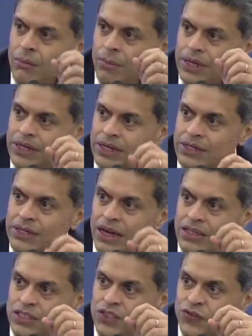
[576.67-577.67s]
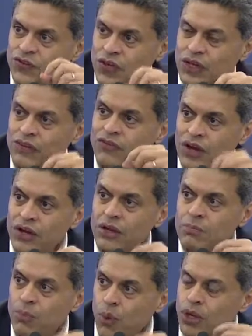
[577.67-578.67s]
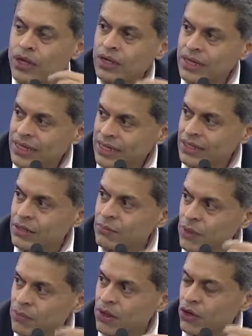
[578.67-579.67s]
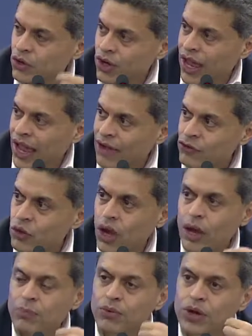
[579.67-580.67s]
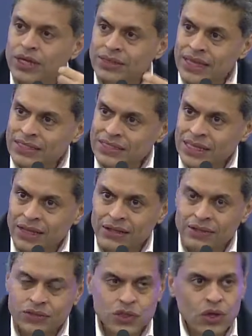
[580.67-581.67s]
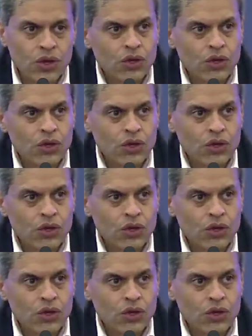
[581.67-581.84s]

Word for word: but it does fill a very important need that people are going to have to upgrade their skills,